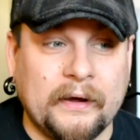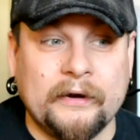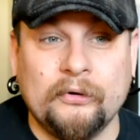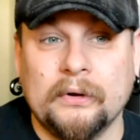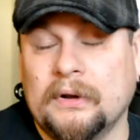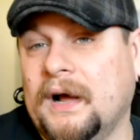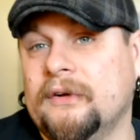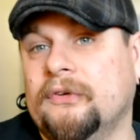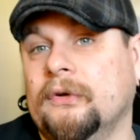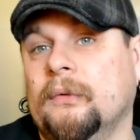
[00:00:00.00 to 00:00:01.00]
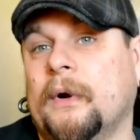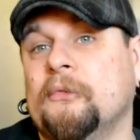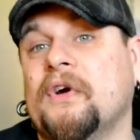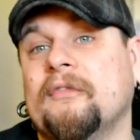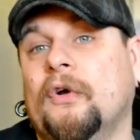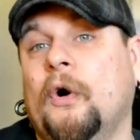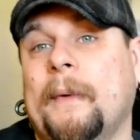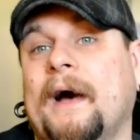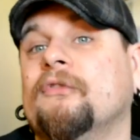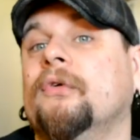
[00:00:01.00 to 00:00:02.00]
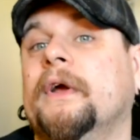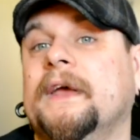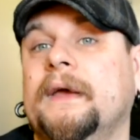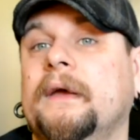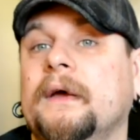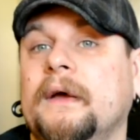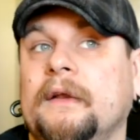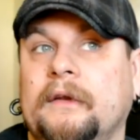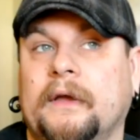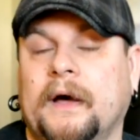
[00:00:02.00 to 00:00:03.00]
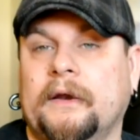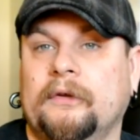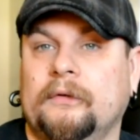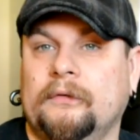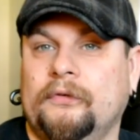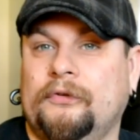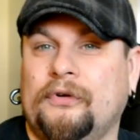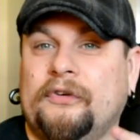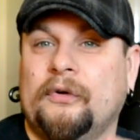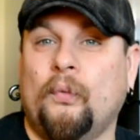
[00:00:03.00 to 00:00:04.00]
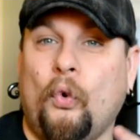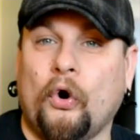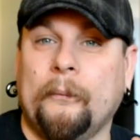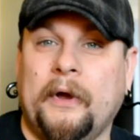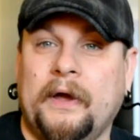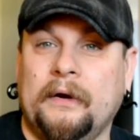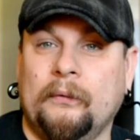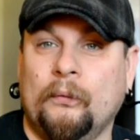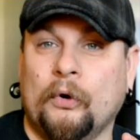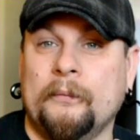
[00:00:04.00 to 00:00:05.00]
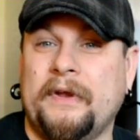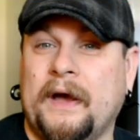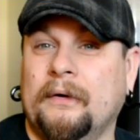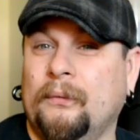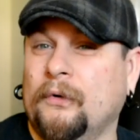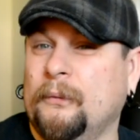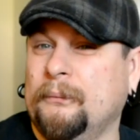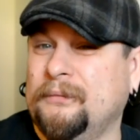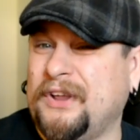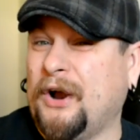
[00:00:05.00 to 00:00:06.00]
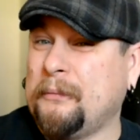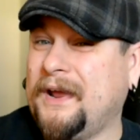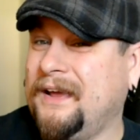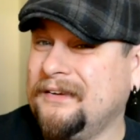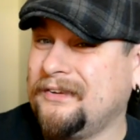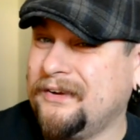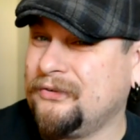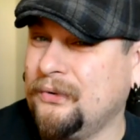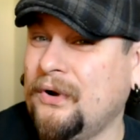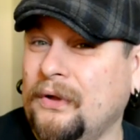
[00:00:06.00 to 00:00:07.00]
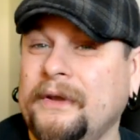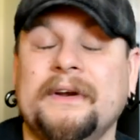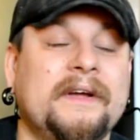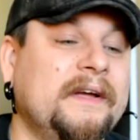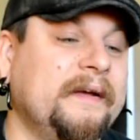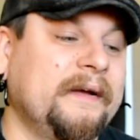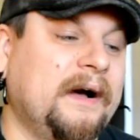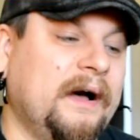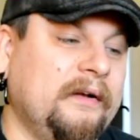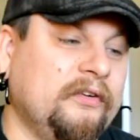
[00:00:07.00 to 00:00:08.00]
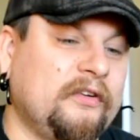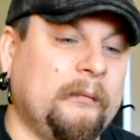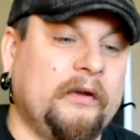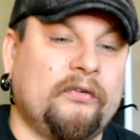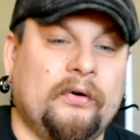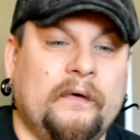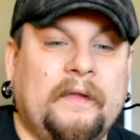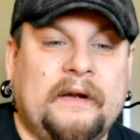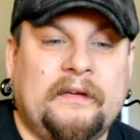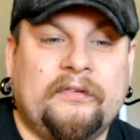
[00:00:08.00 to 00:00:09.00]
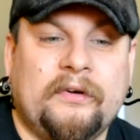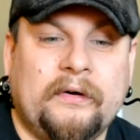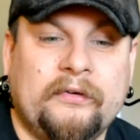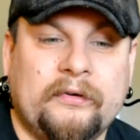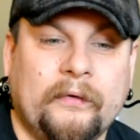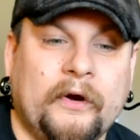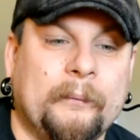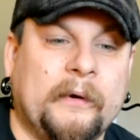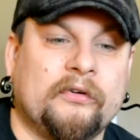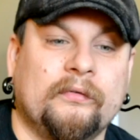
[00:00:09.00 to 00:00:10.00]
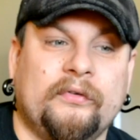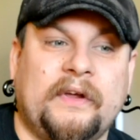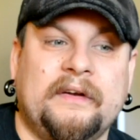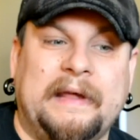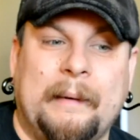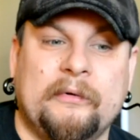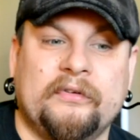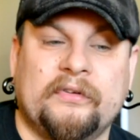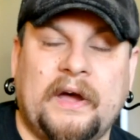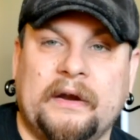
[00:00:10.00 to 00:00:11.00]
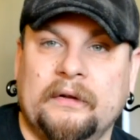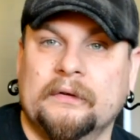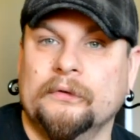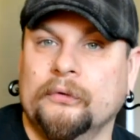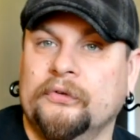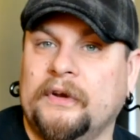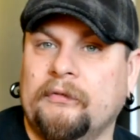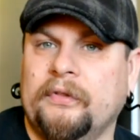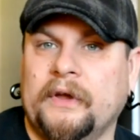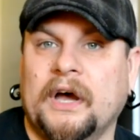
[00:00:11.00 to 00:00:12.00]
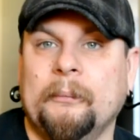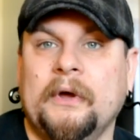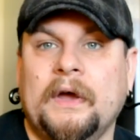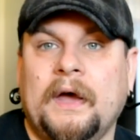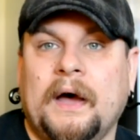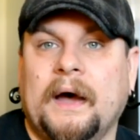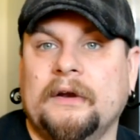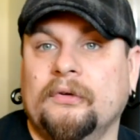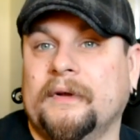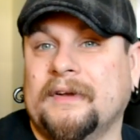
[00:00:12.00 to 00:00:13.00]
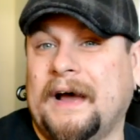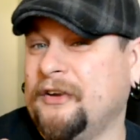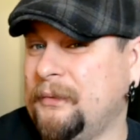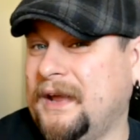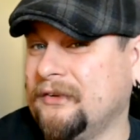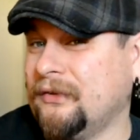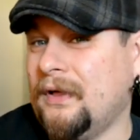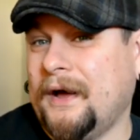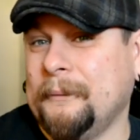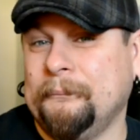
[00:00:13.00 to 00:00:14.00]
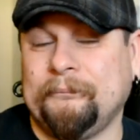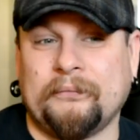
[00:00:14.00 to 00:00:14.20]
do it a lot too when I'm driving home after a gig, to kind of stretch and warm down my hands, I guess you would call it, just to make sure that dexterity is still there, make sure there's any damage, just kind of loosening everything up. I do like to ice my hands a lot,